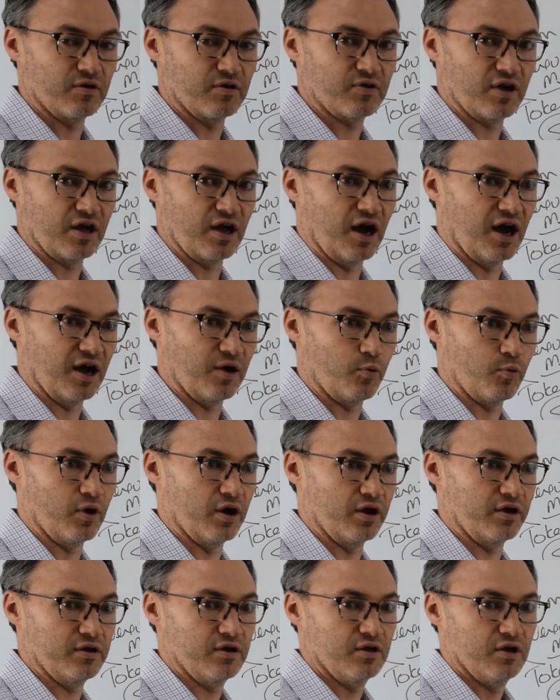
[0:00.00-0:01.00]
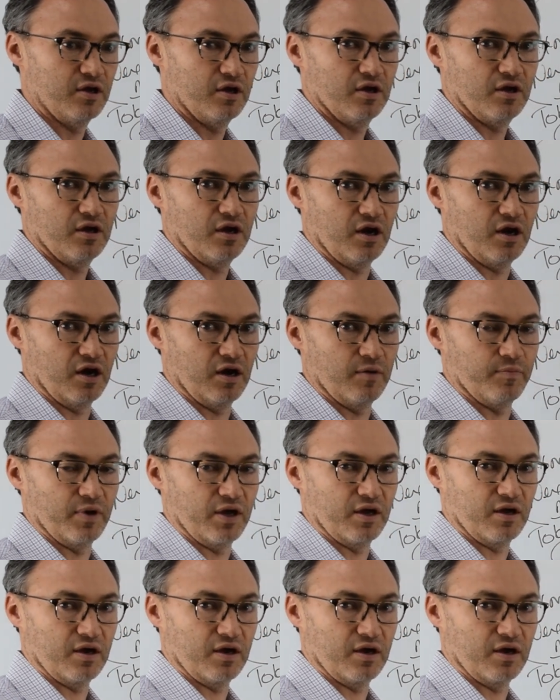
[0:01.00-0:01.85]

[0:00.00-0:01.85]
okay, I want I'm